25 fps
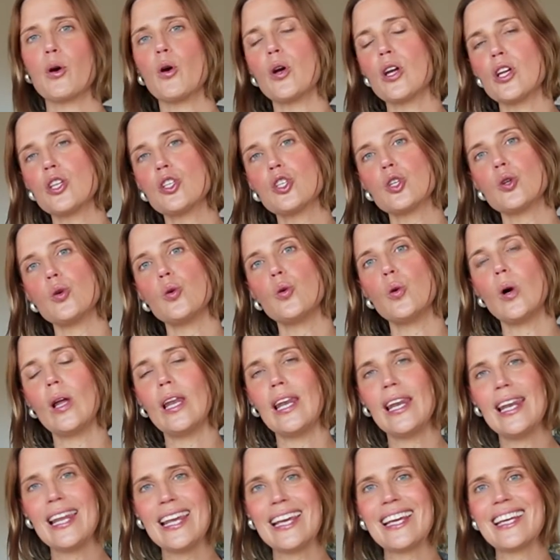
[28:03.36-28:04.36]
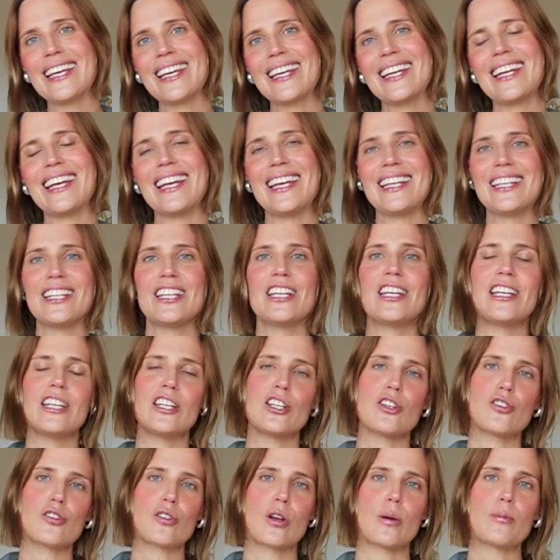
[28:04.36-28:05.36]
going to link it in the
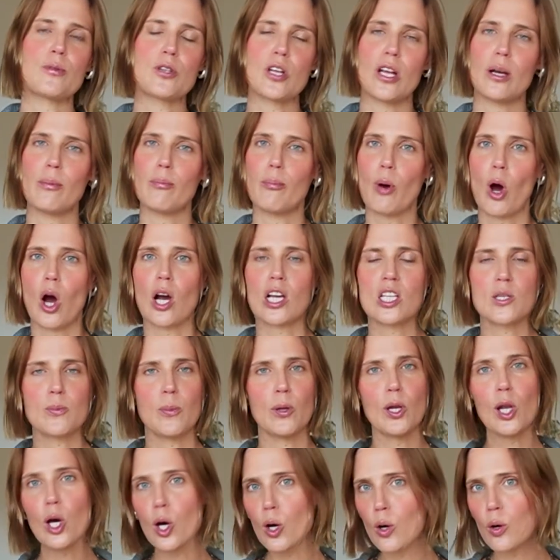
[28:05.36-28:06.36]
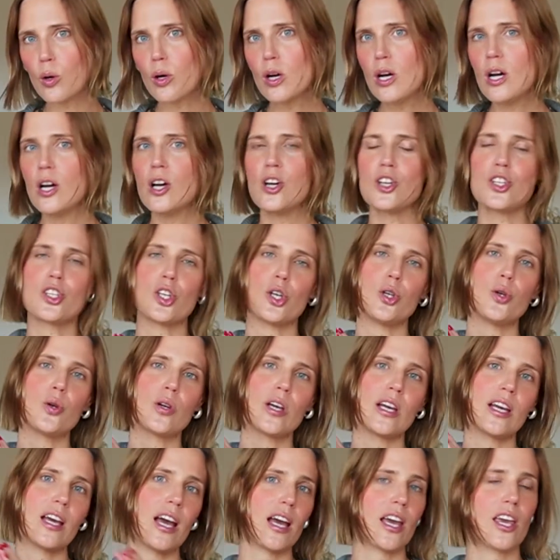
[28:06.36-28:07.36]
description box below so you
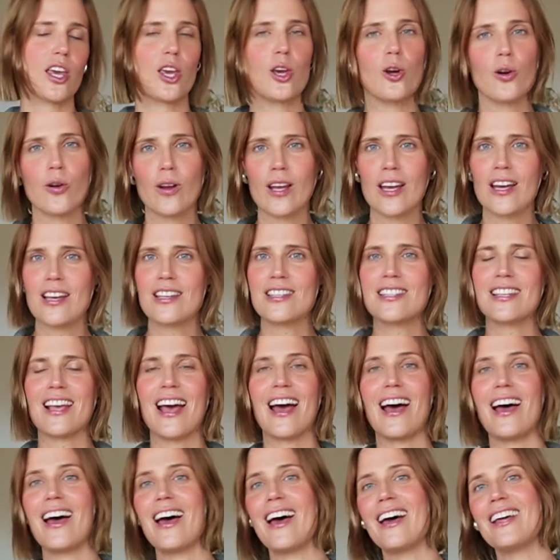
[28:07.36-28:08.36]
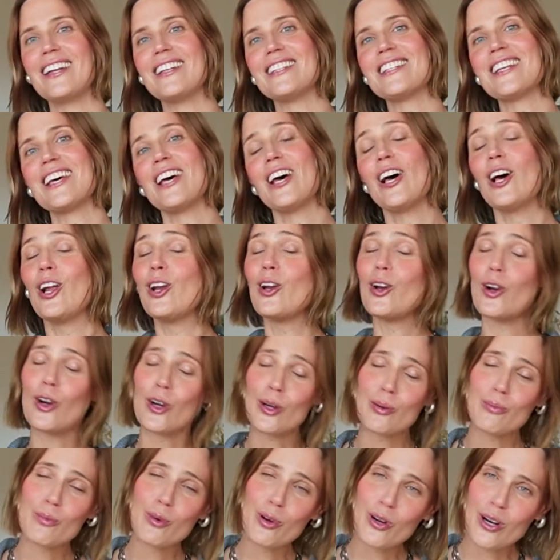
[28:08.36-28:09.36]
can get curious and
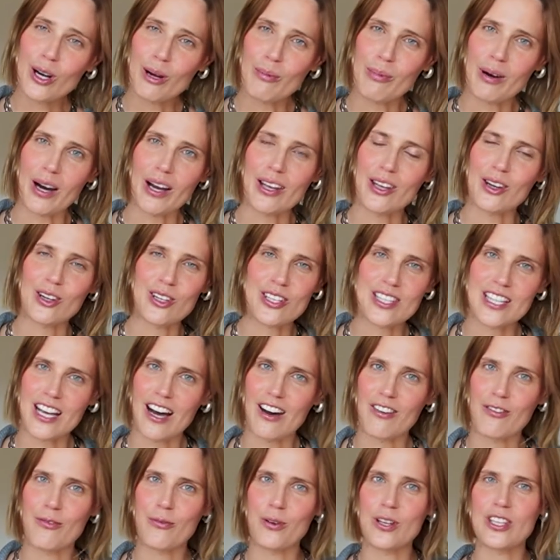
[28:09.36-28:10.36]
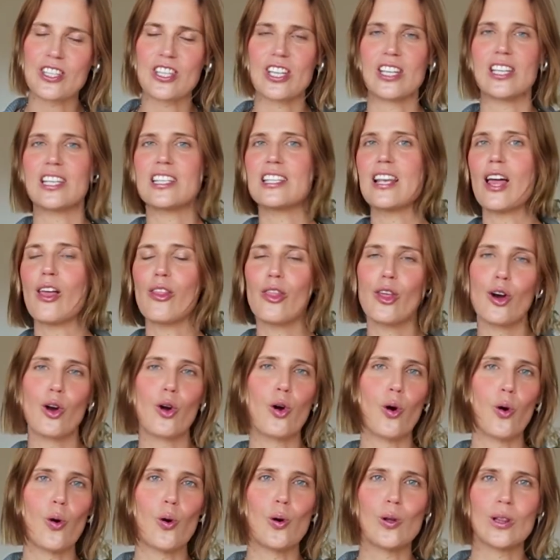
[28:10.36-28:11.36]
learn more about yourself, which is the
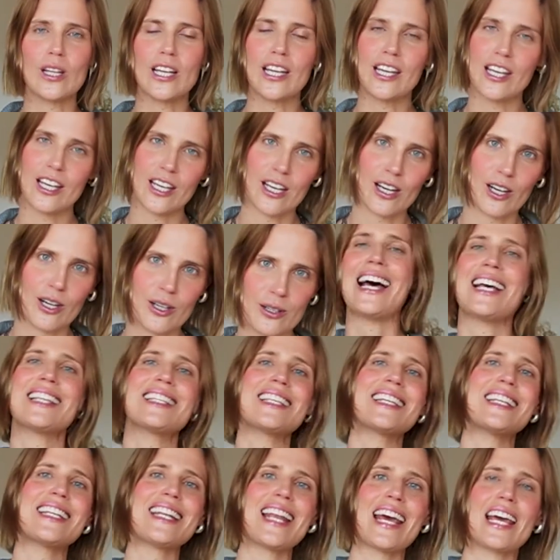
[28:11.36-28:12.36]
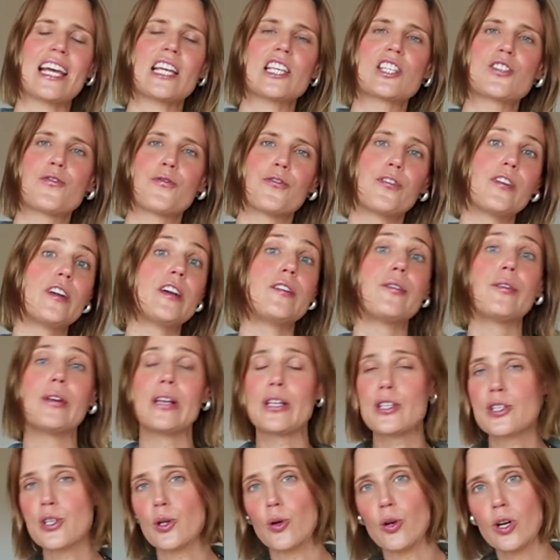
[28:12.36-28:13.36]
goal here. As a next free
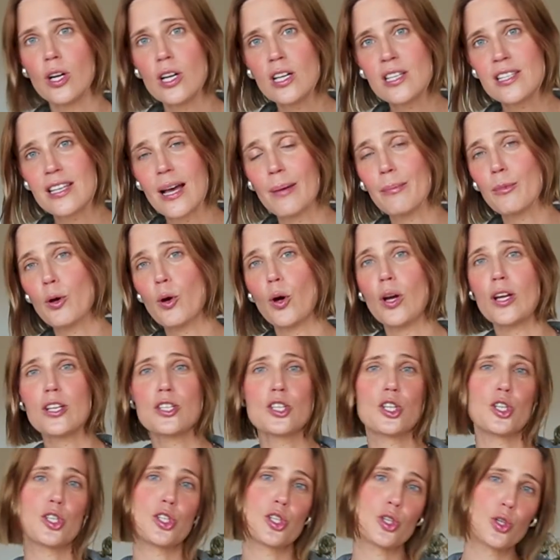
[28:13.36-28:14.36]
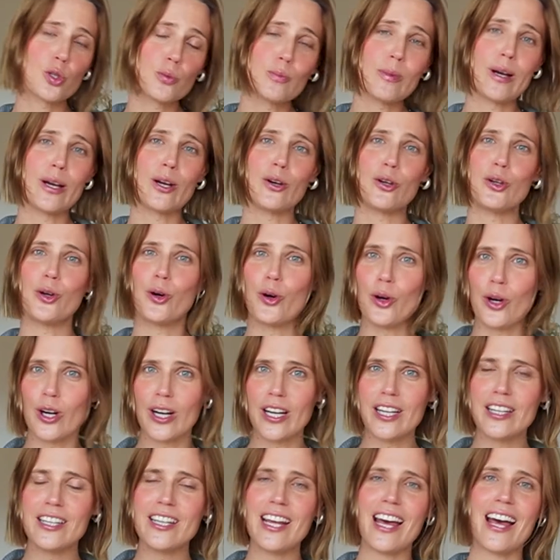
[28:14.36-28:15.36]
resource, I'm going to toot my own
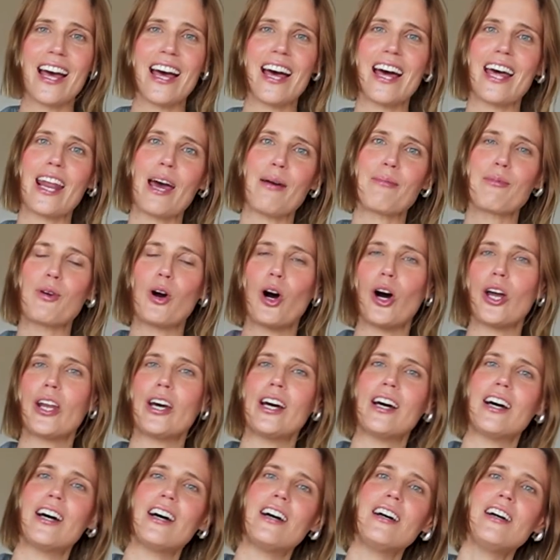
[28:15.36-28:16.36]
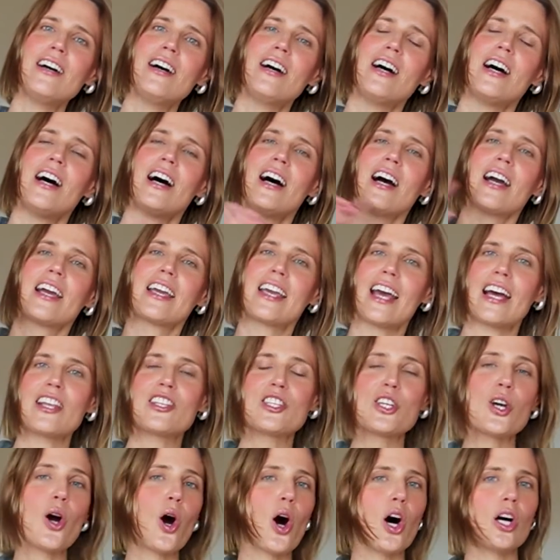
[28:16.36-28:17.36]
horn and I'm gonna
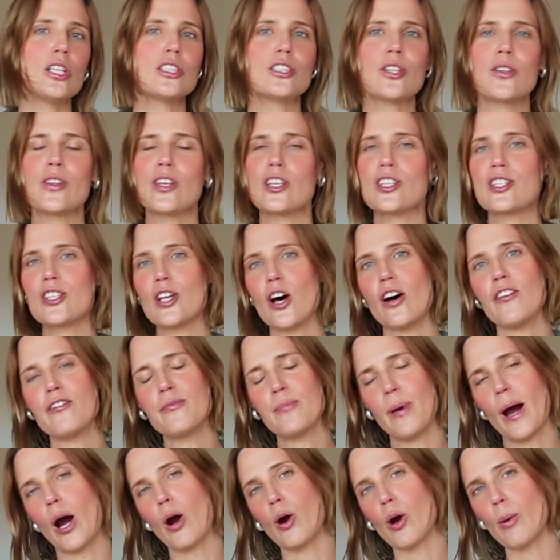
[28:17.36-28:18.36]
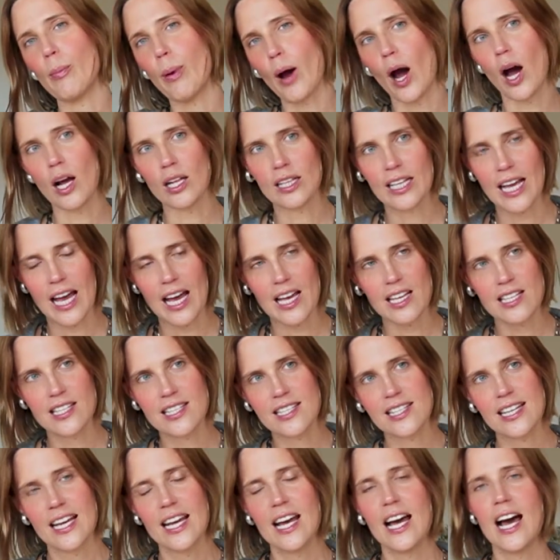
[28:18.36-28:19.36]
get you onto the Soft Power
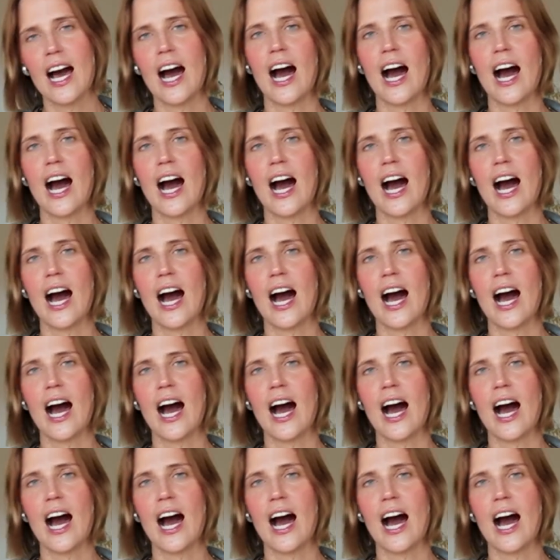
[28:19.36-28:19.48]
podcast.